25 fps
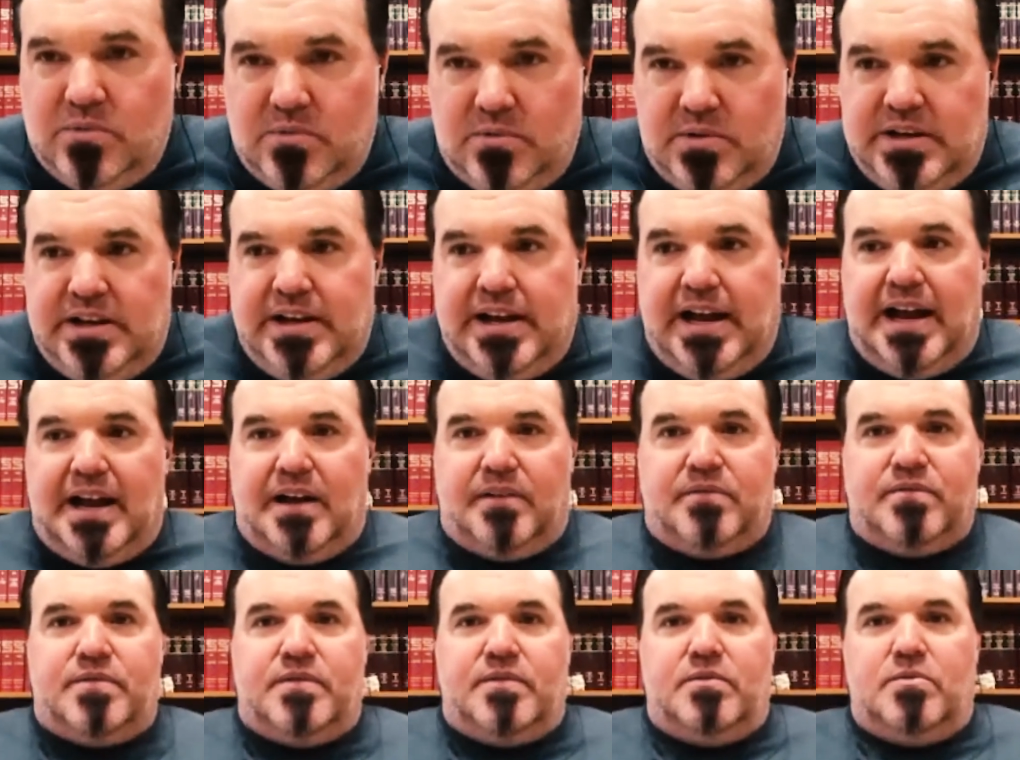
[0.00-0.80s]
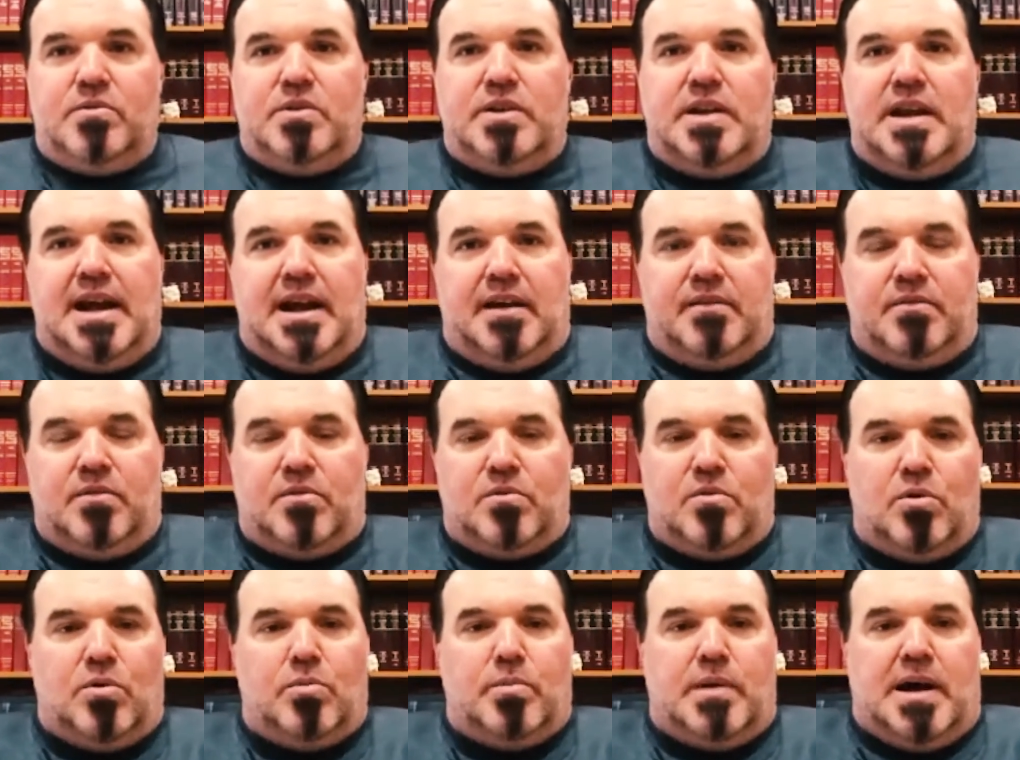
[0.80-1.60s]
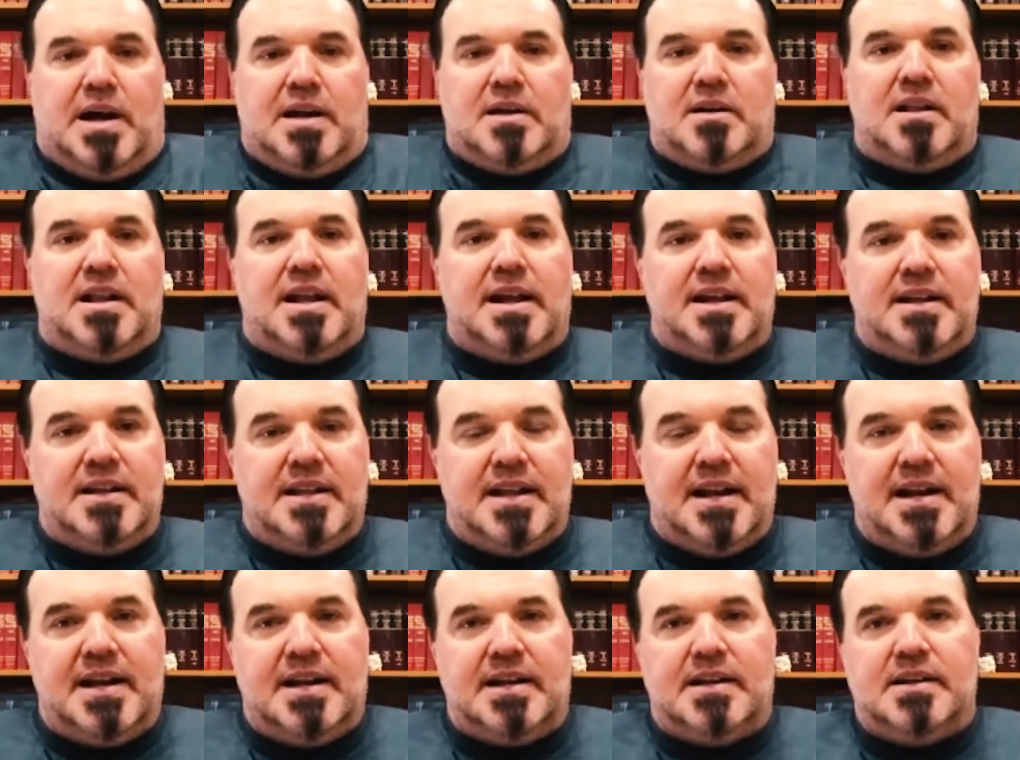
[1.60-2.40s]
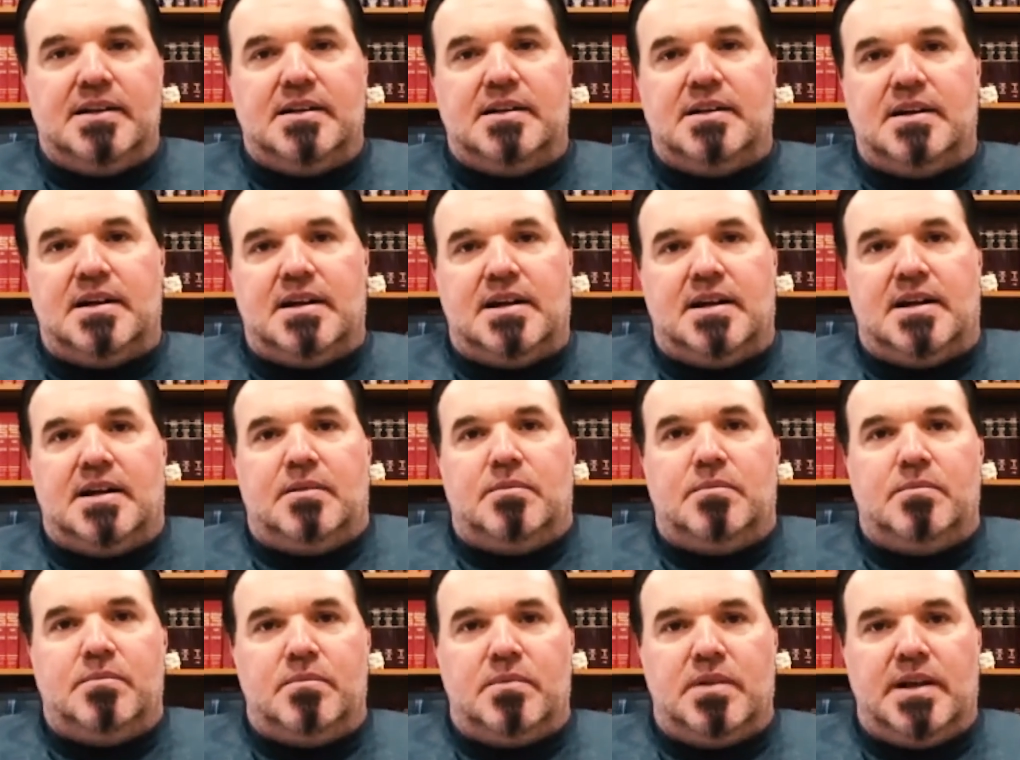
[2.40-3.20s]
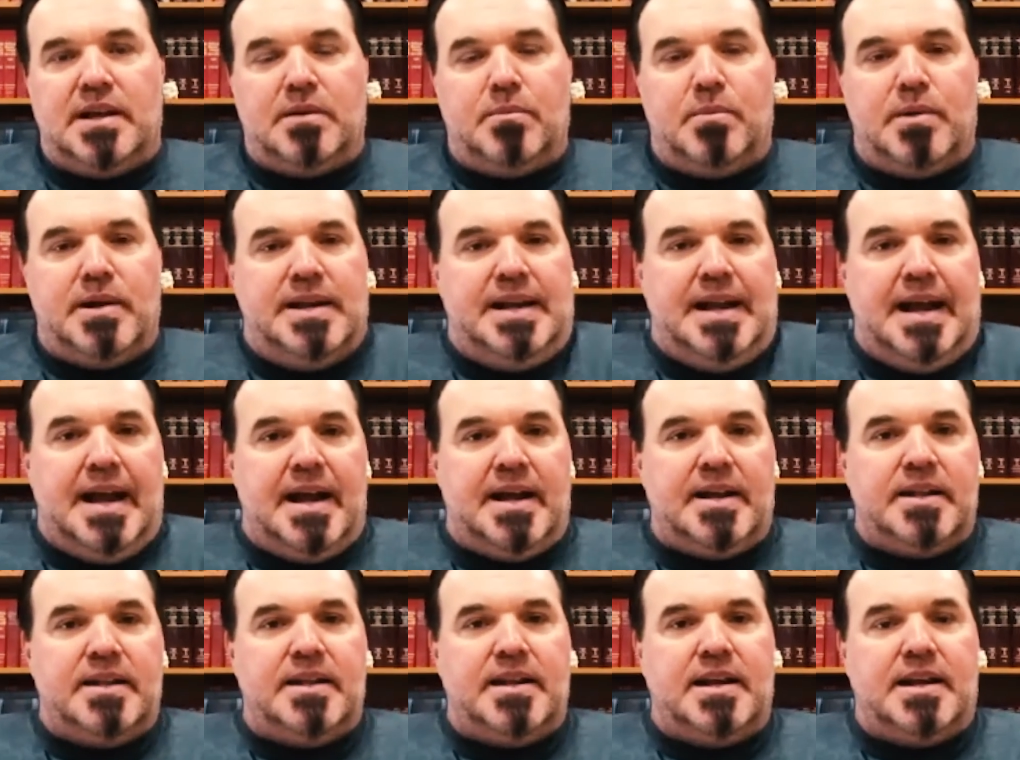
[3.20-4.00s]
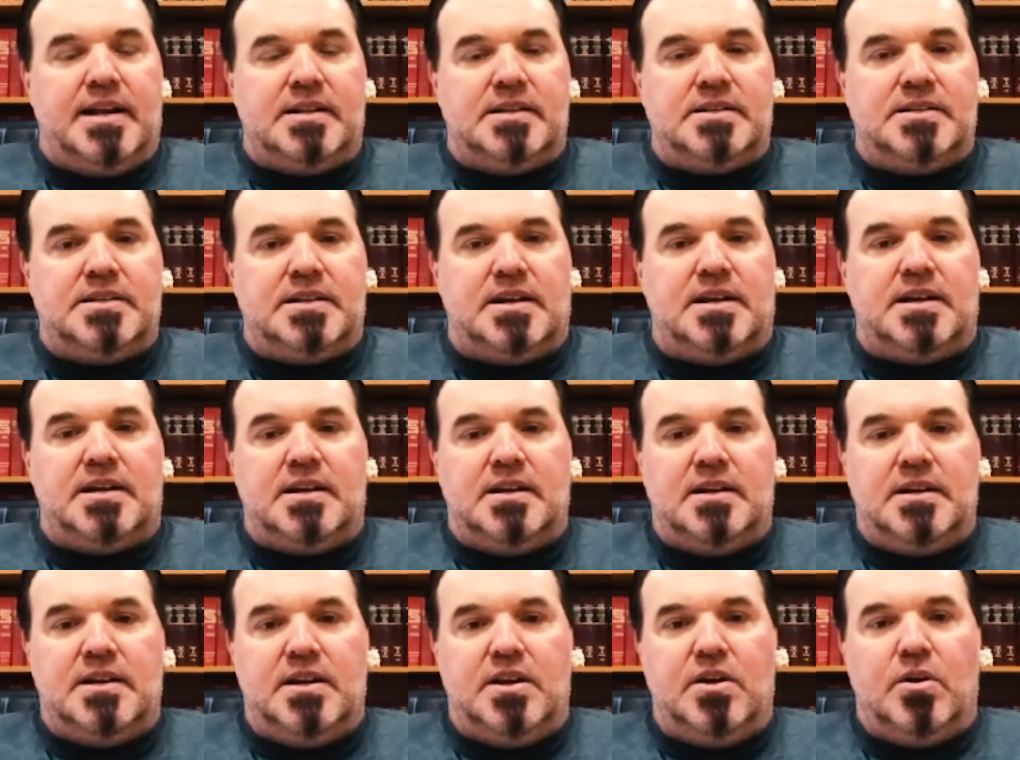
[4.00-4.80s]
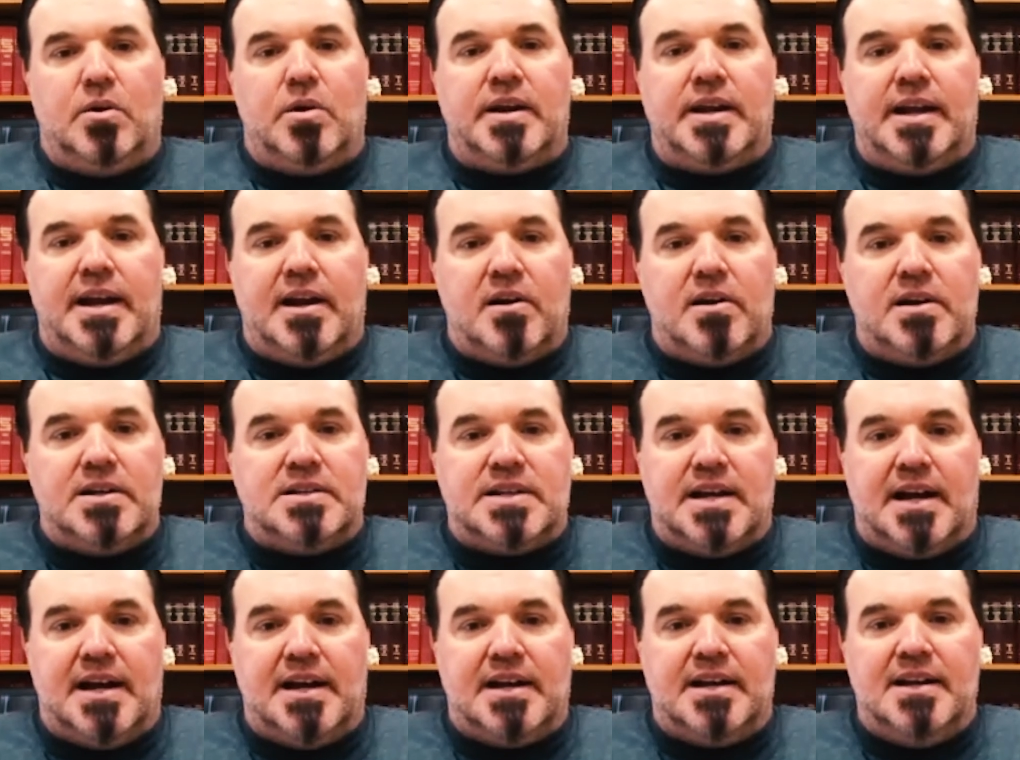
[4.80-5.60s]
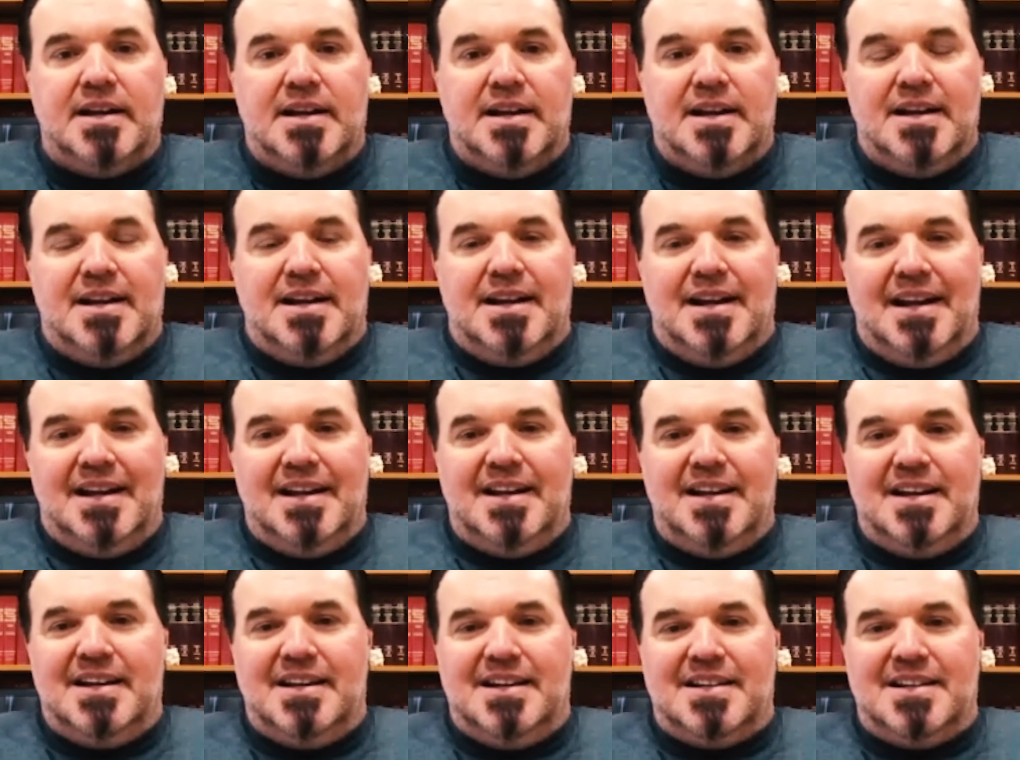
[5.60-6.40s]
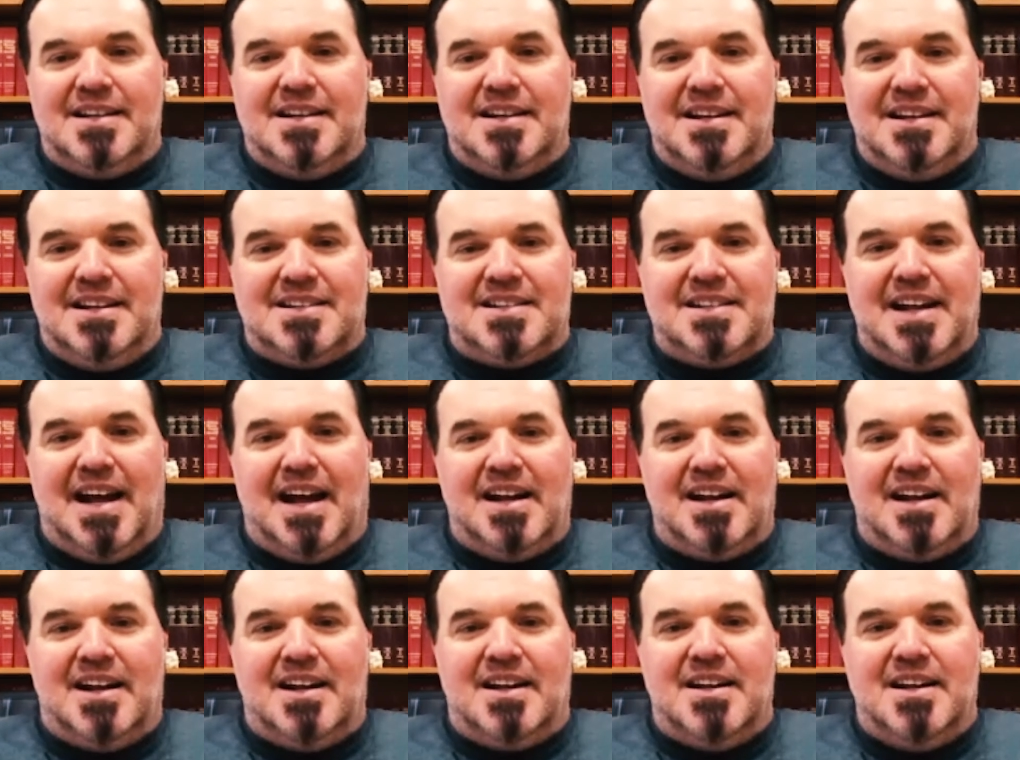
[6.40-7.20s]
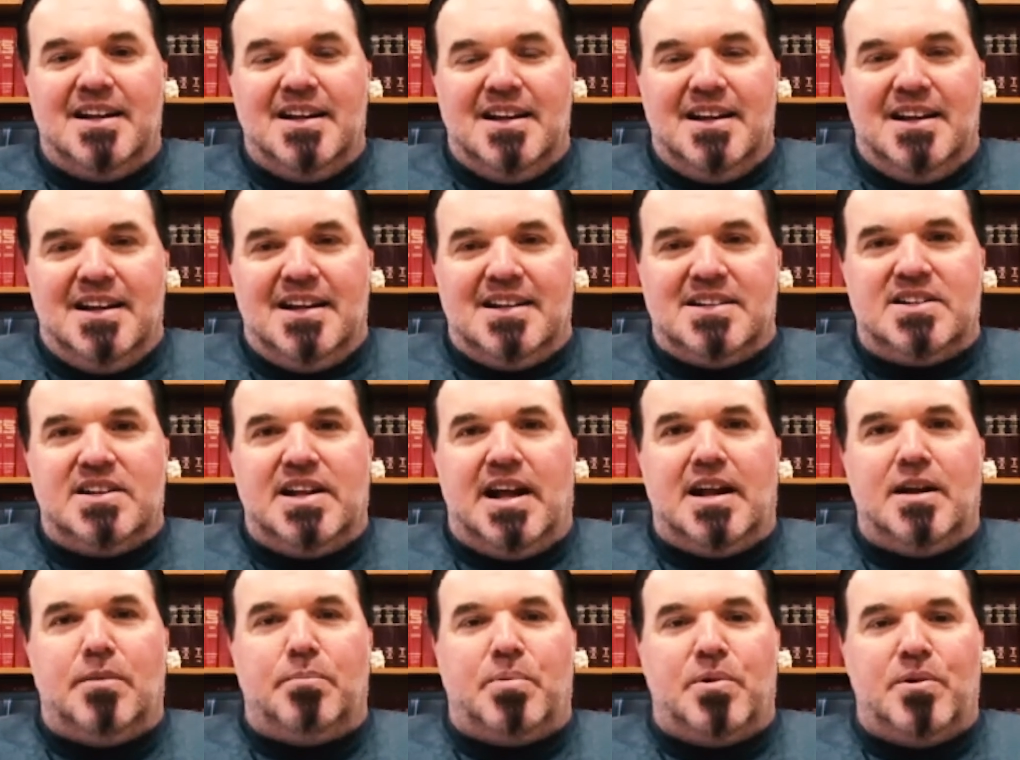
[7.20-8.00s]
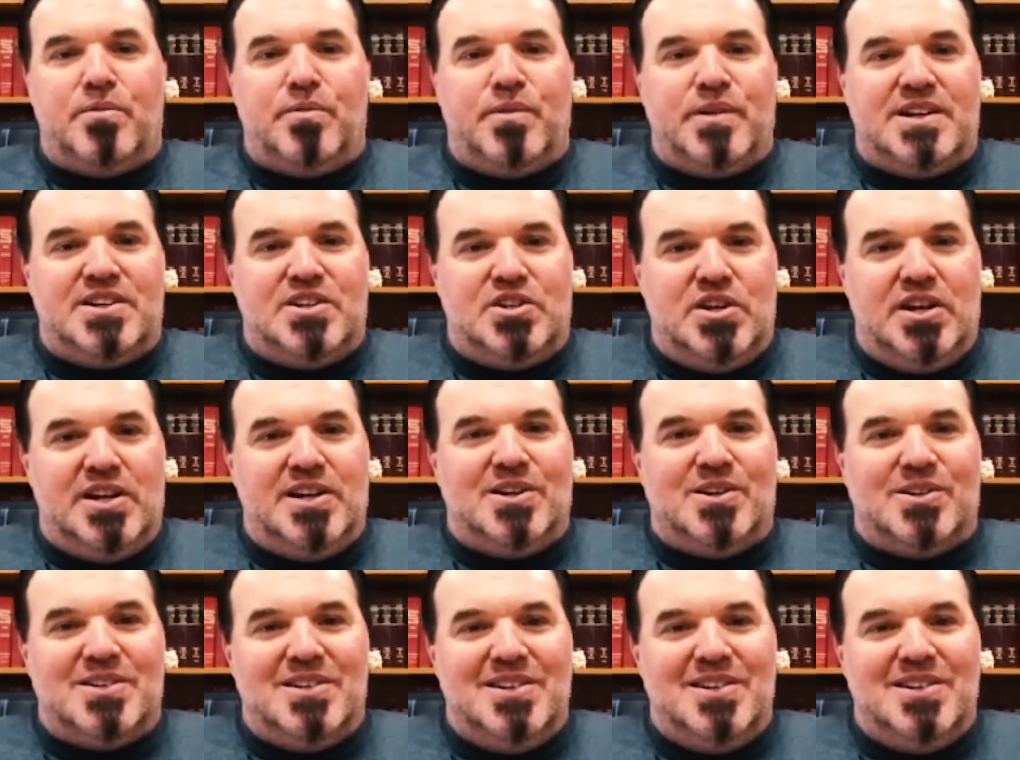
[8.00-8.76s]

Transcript: when you have a role model like that, like my dad, that, it carries on, and it's not a perfect shield,